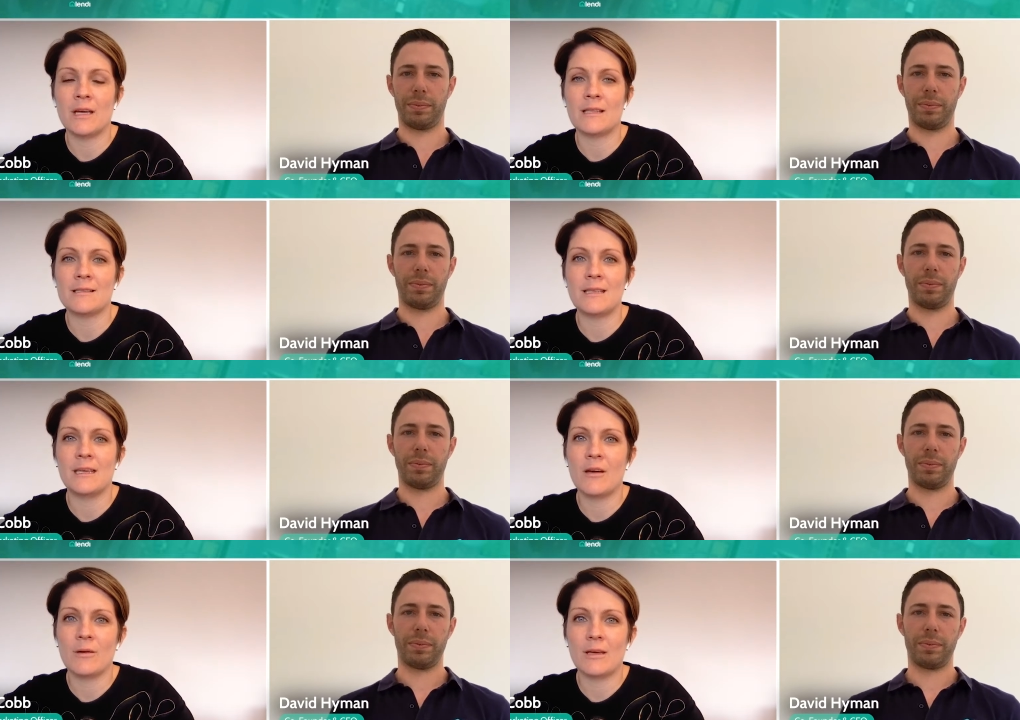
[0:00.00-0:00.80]
Speaker 1: and
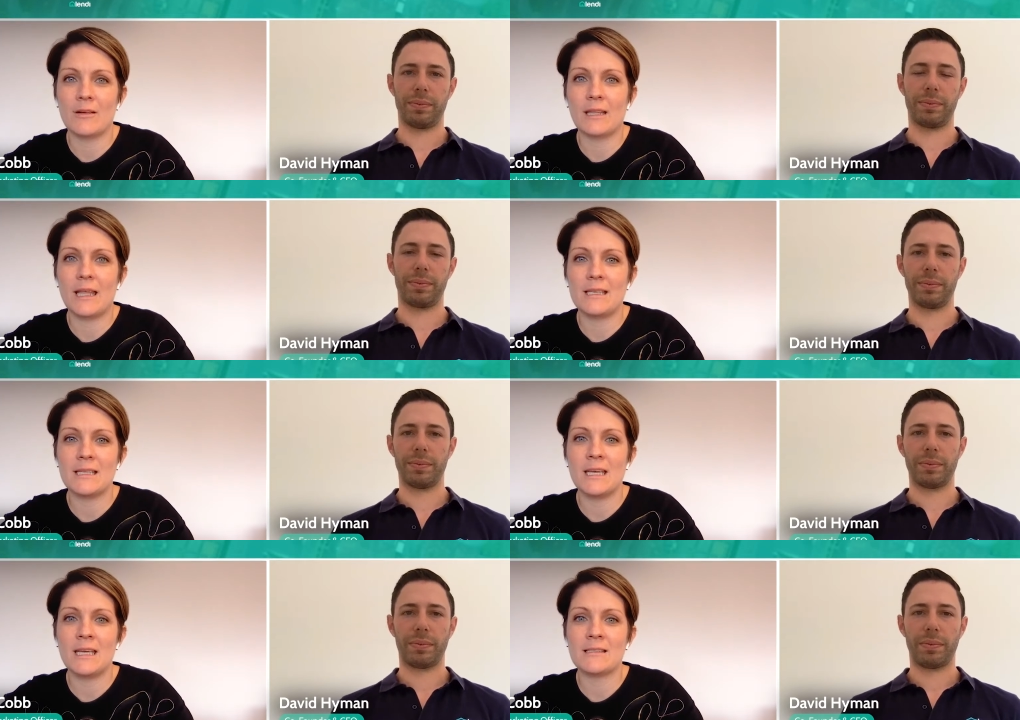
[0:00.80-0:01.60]
CEO here at
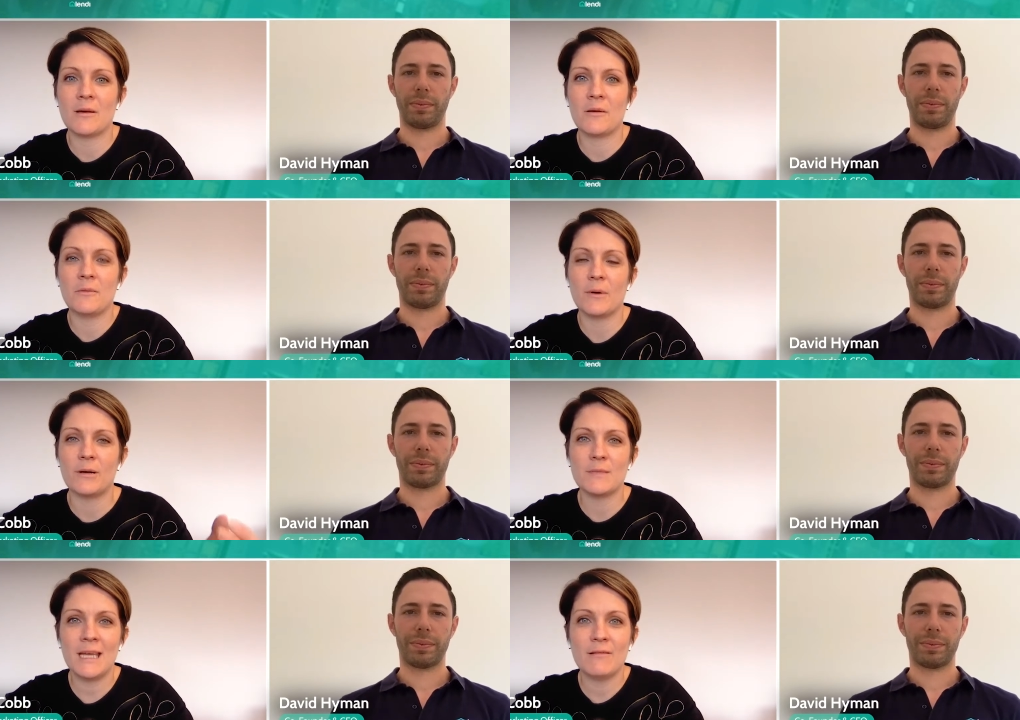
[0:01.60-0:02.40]
Lendi. So
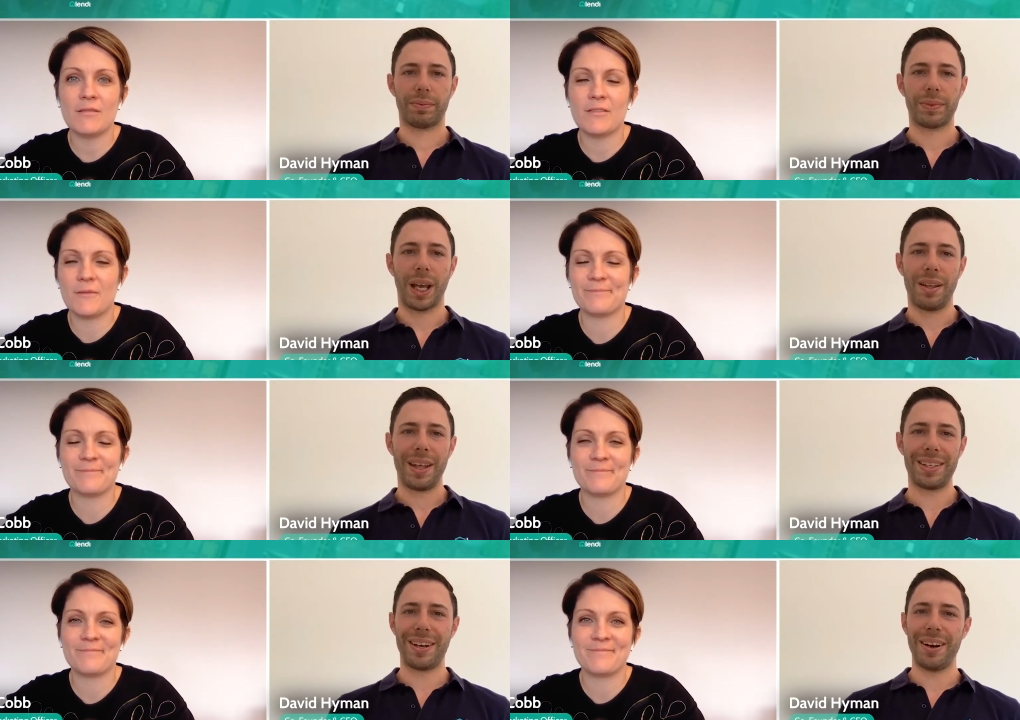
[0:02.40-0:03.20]
welcome, Dave.
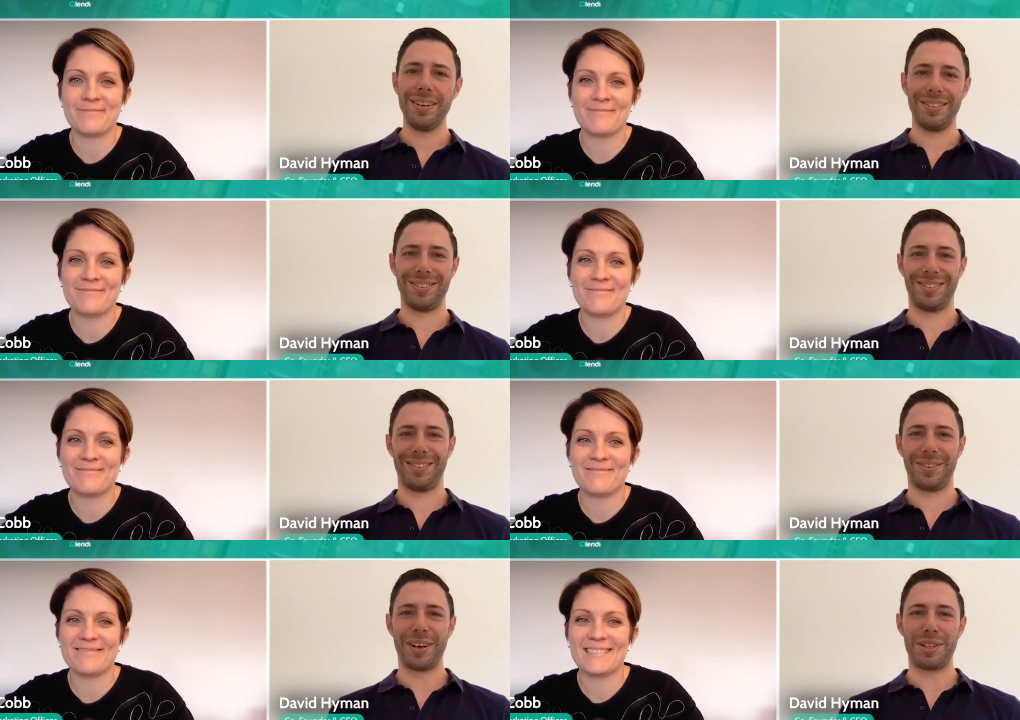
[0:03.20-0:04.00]
Speaker 2: Thanks, Zara.
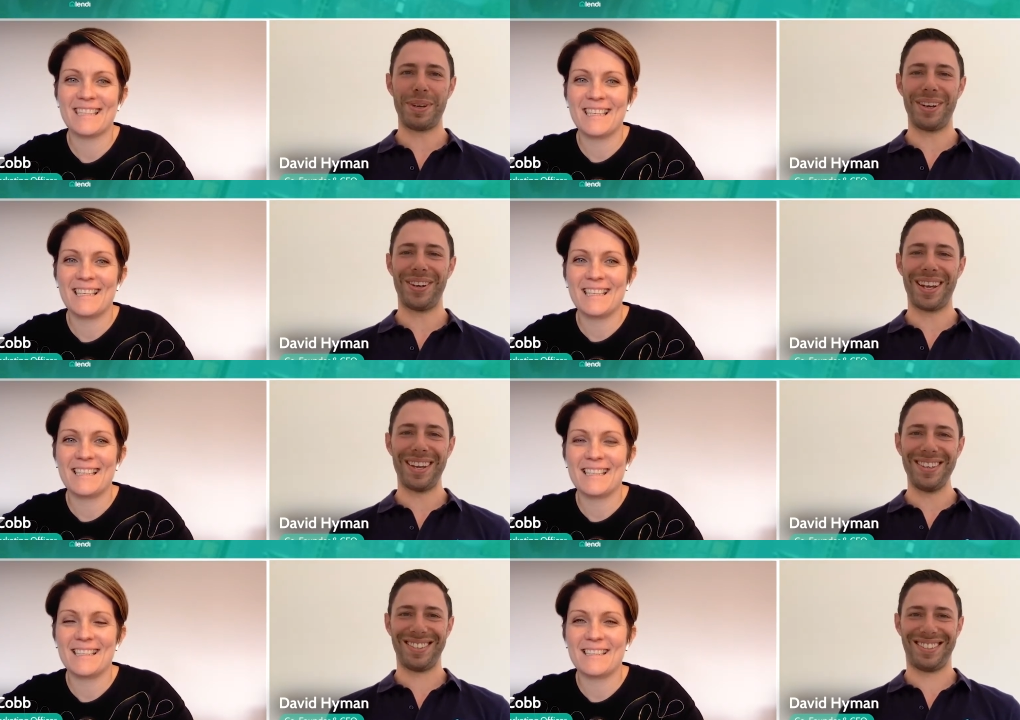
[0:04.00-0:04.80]
Great to be here
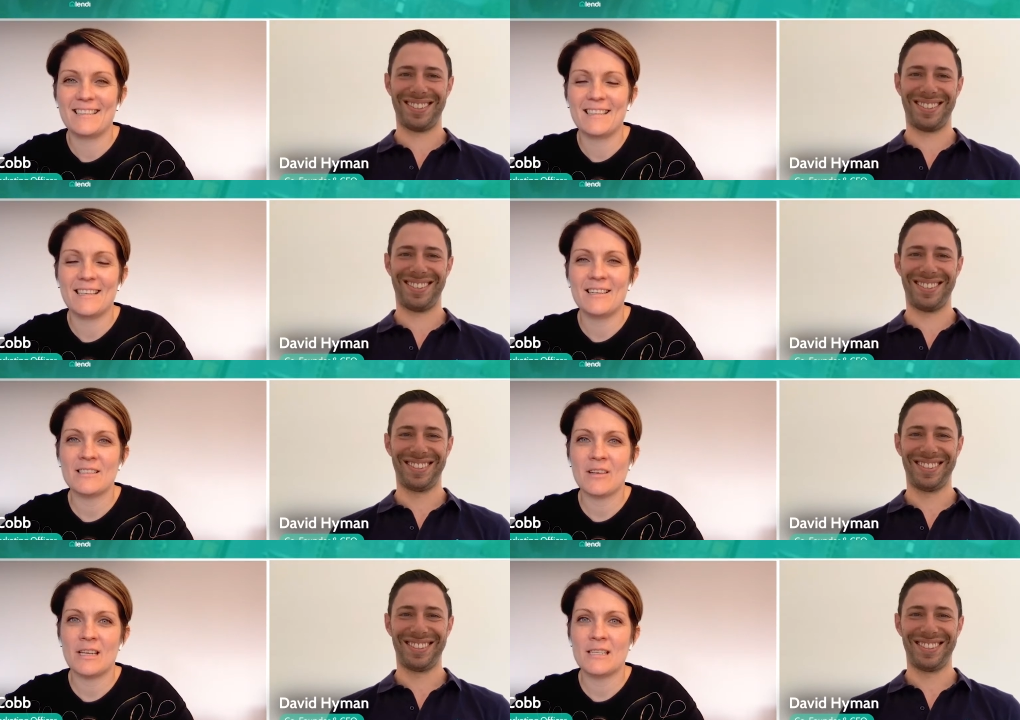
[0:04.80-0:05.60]
again.
Speaker 1: It's
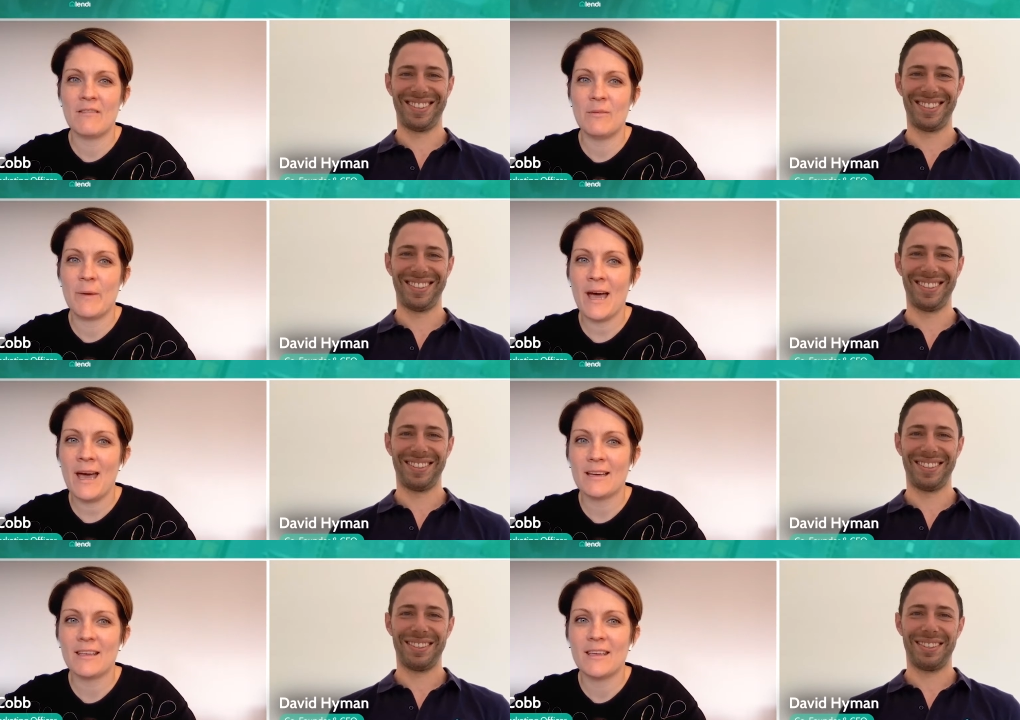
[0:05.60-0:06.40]
great to have you back.
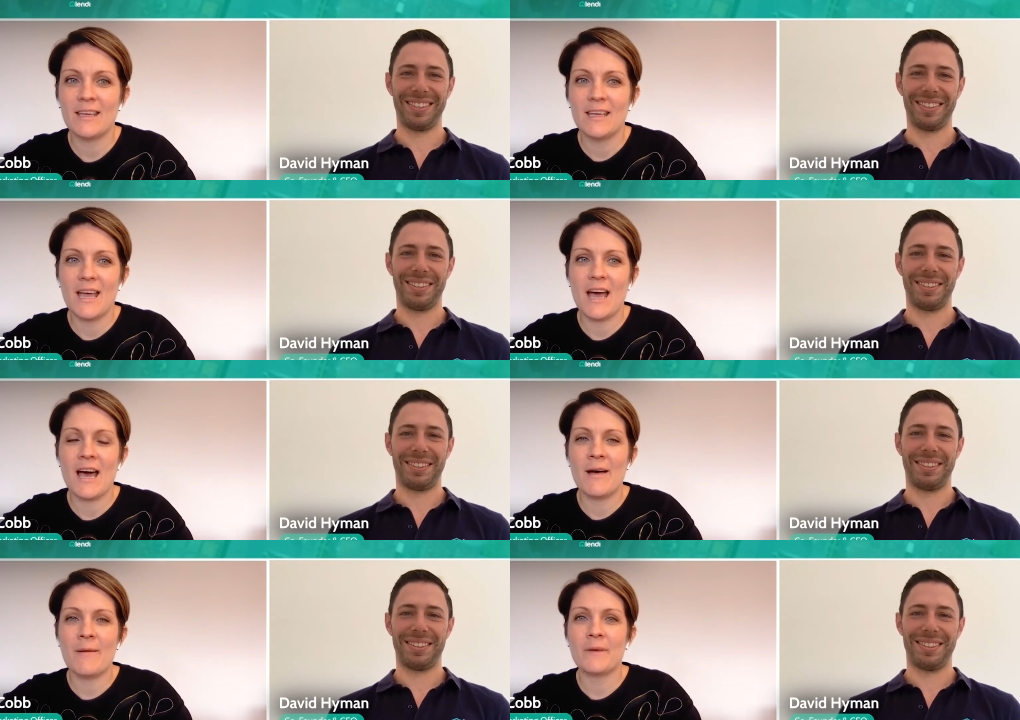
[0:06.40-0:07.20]

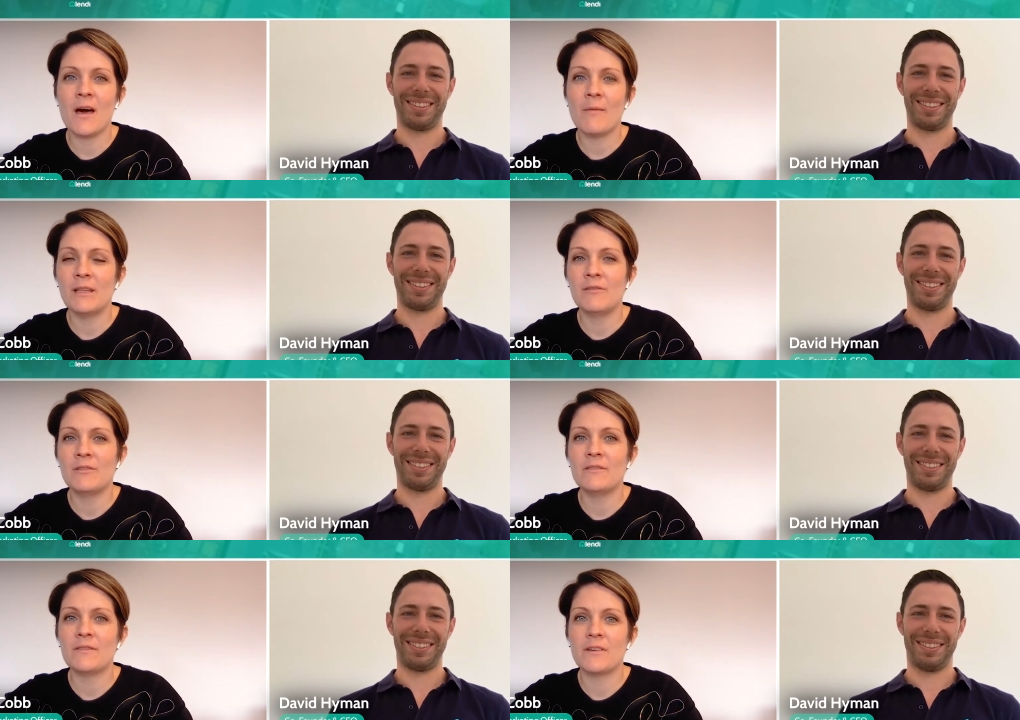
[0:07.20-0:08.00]
Um, can't believe
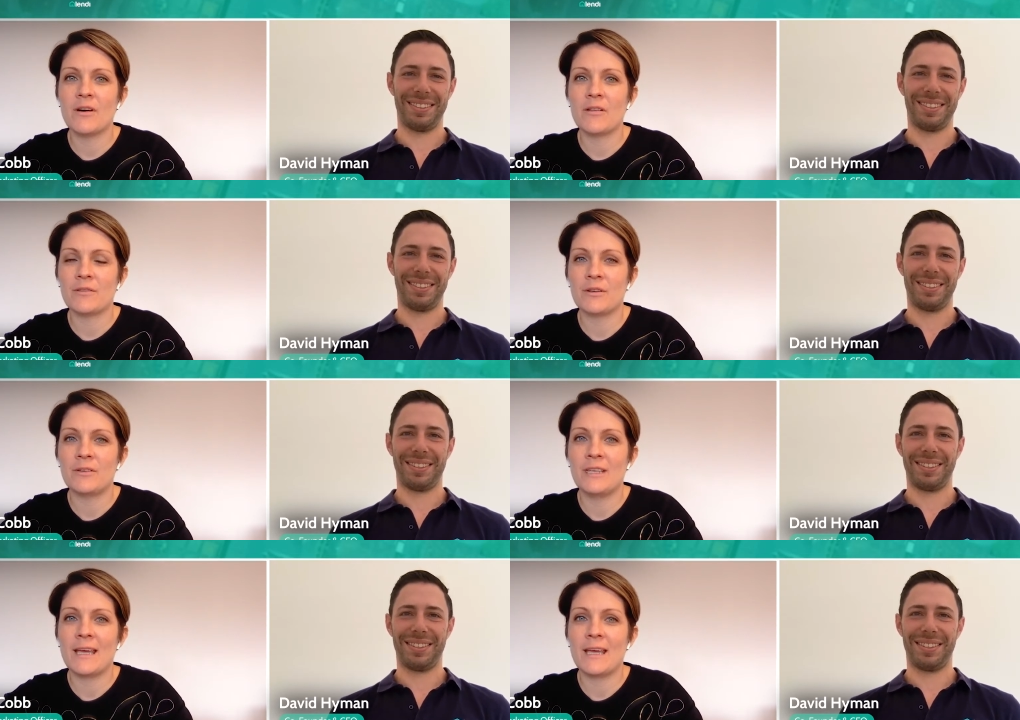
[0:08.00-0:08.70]
we've got through yet